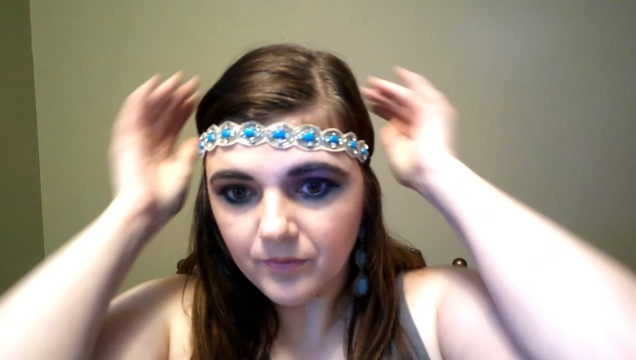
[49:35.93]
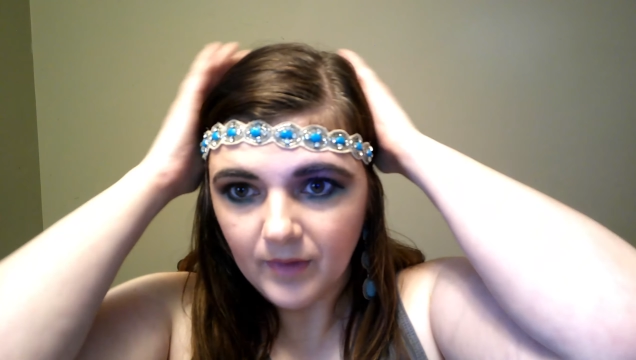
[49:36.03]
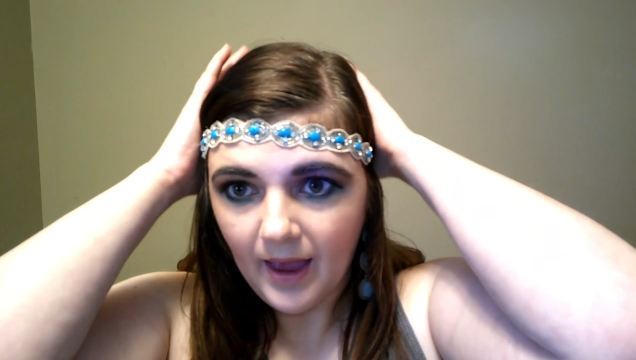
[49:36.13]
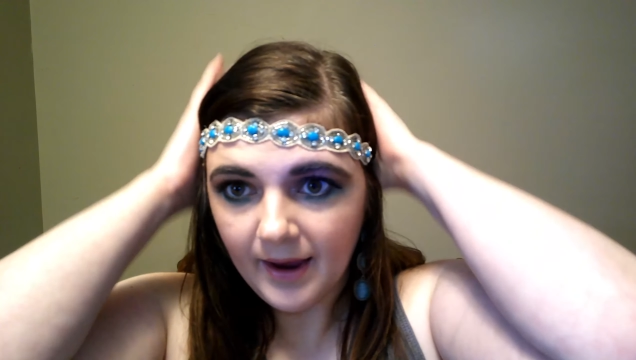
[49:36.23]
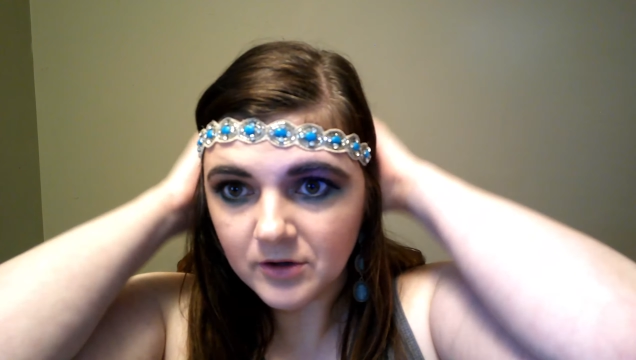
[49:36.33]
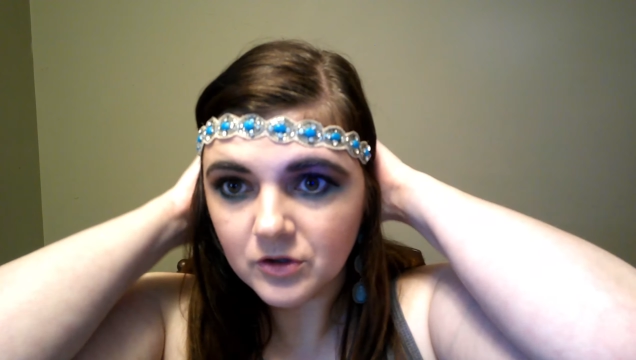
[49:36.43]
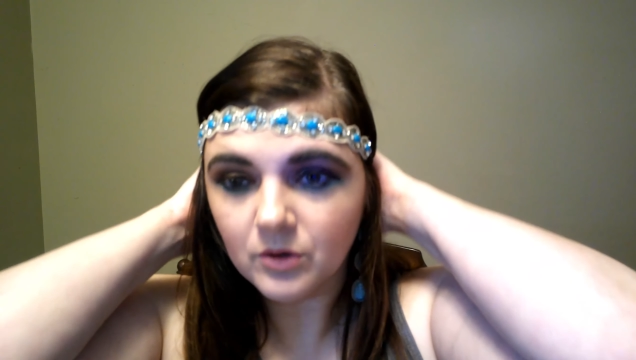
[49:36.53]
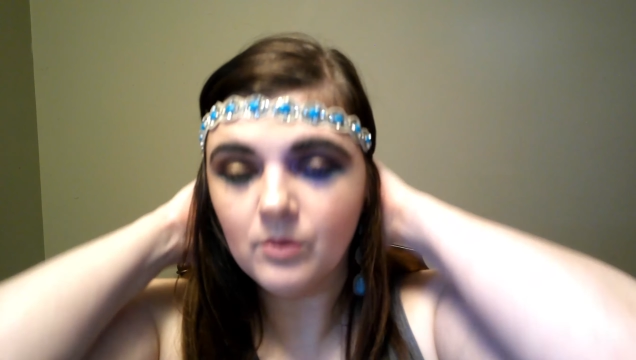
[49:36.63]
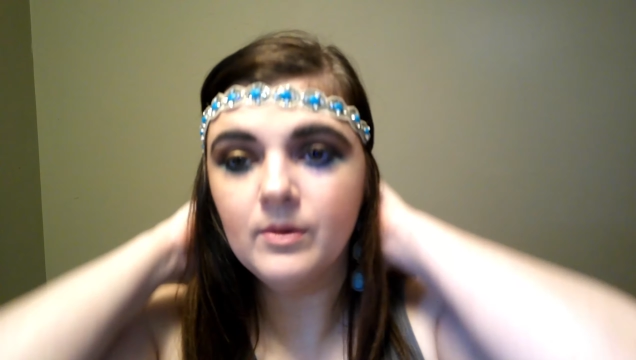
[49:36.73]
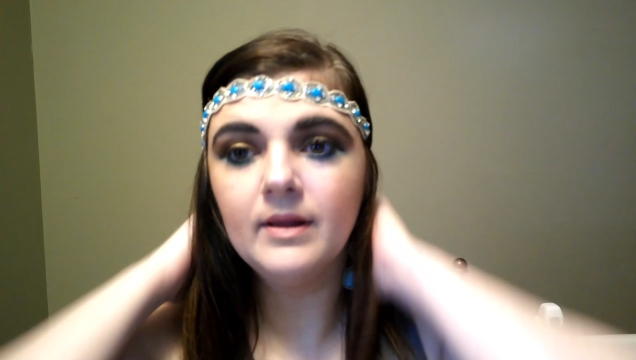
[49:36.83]
I
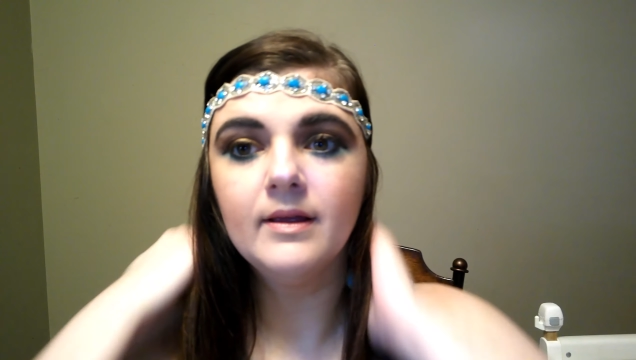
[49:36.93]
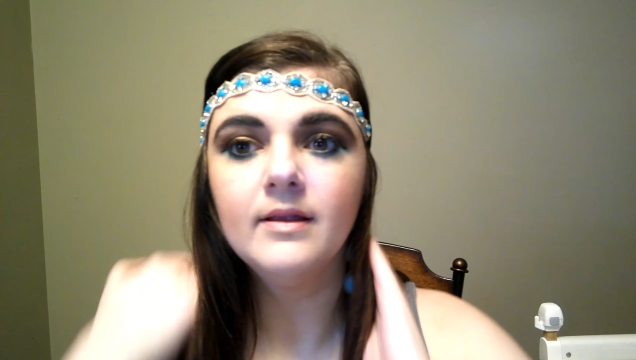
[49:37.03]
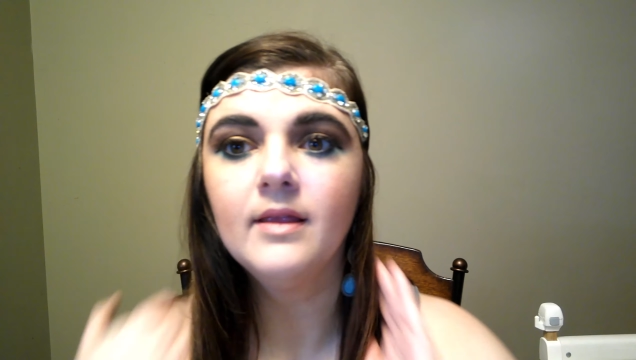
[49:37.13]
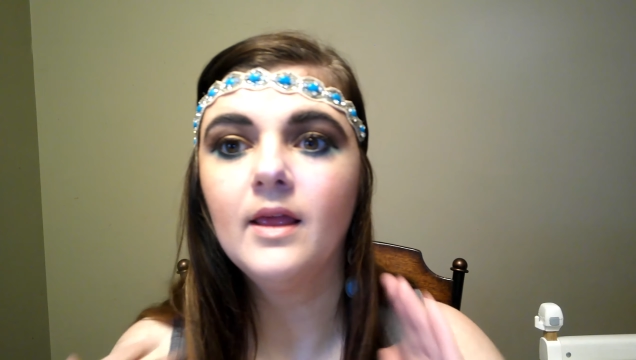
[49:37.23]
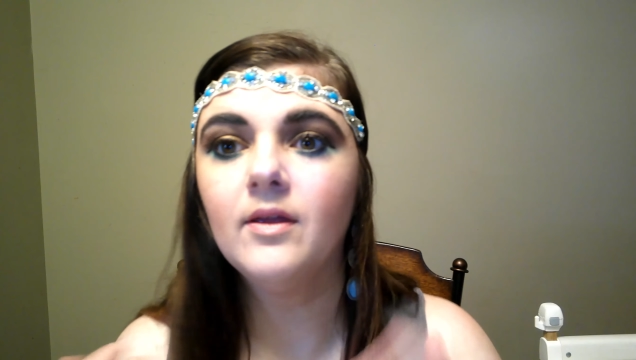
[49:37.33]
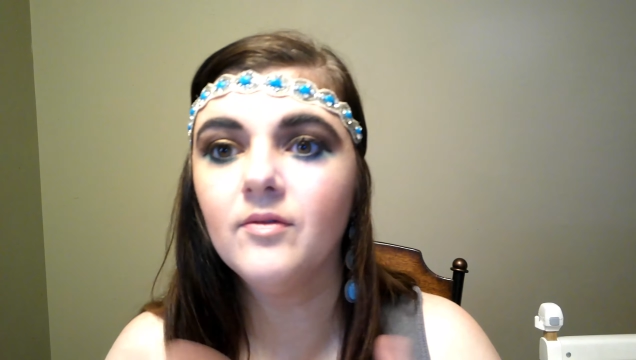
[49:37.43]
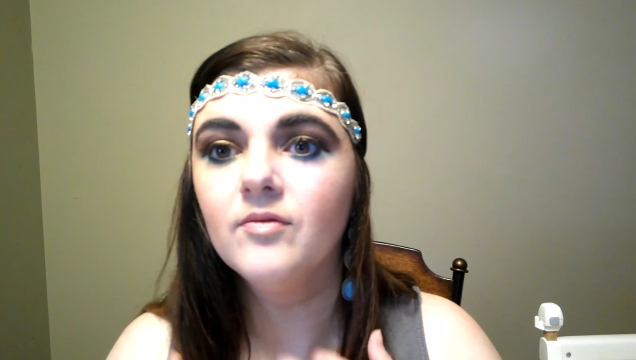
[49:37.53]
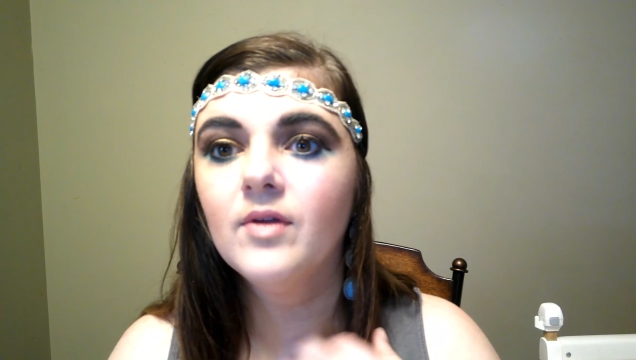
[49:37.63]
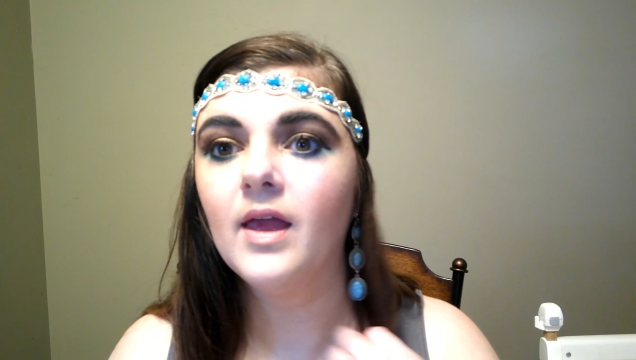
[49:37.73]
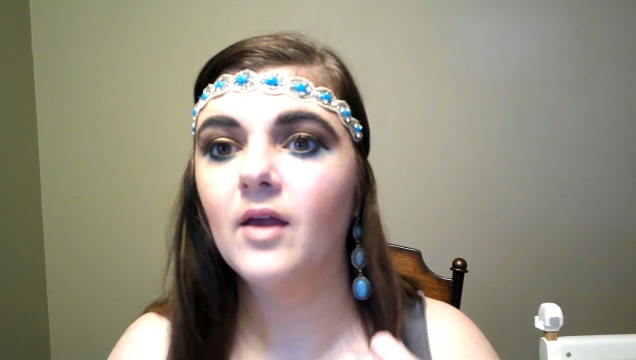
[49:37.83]
actually really love
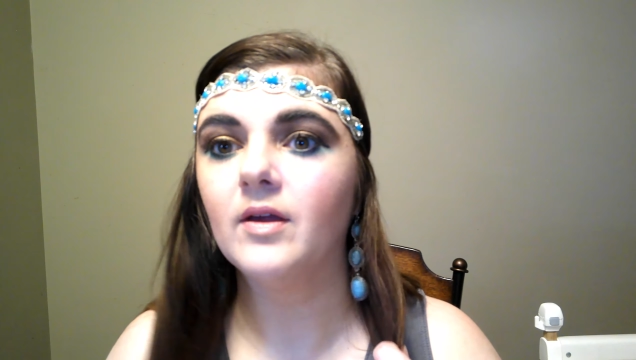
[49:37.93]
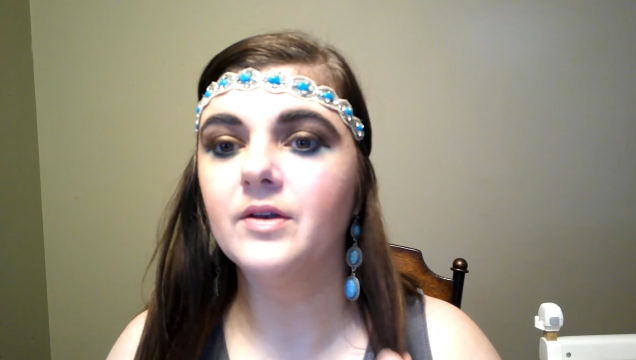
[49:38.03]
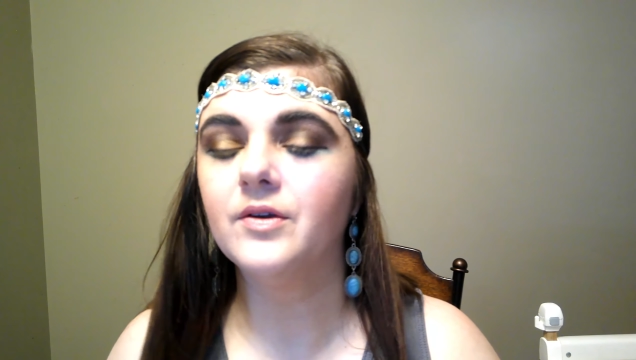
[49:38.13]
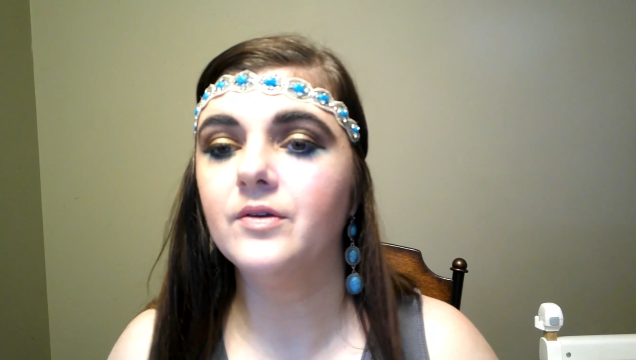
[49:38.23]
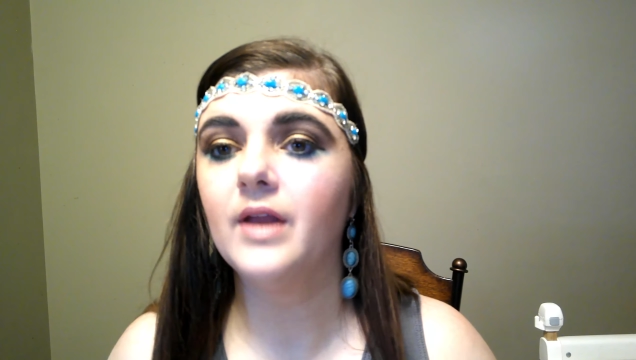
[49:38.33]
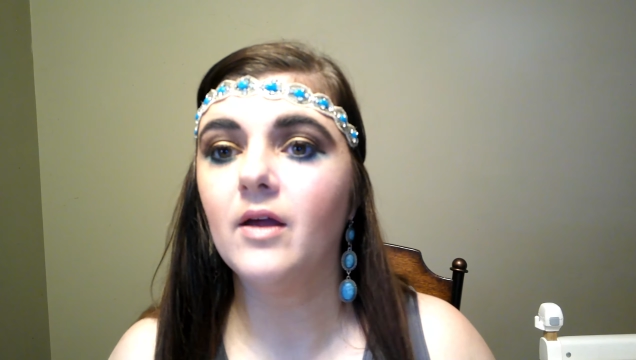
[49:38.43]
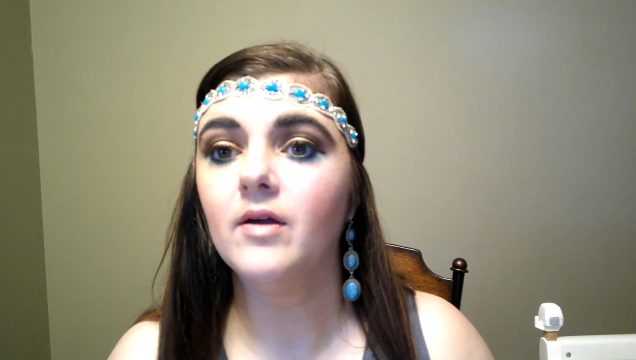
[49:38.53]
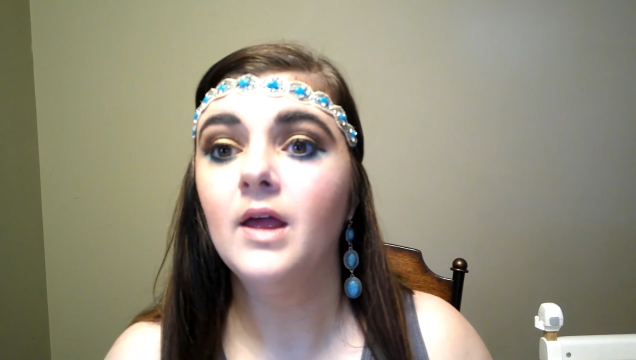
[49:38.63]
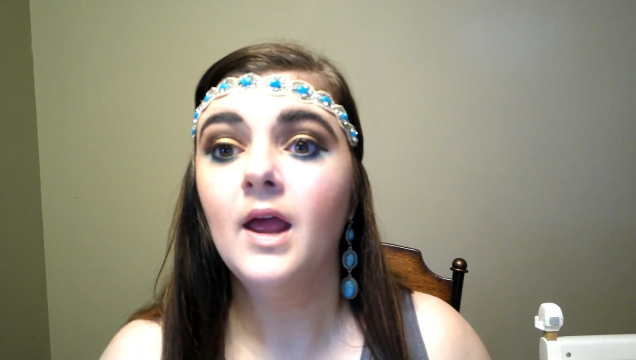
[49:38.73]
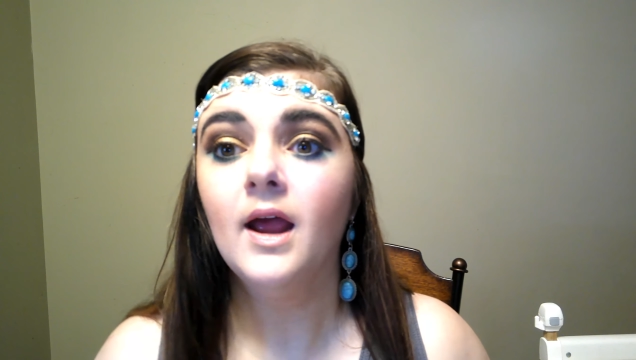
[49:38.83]
how it turned out.